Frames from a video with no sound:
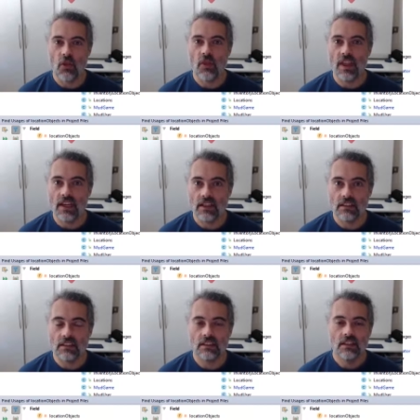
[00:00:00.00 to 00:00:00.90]

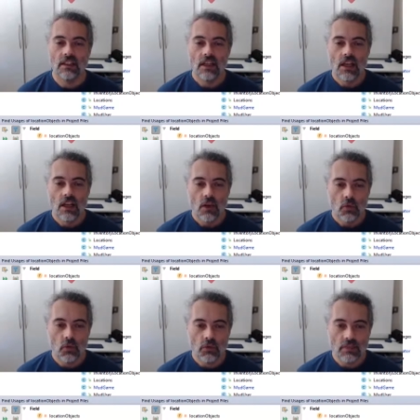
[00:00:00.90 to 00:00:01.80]
things
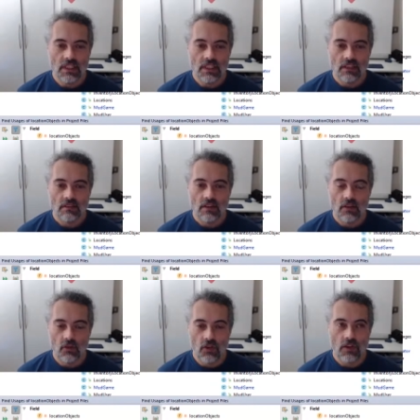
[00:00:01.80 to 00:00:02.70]
would be
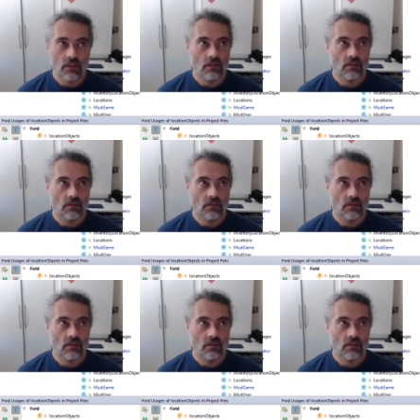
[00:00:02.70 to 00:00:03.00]
the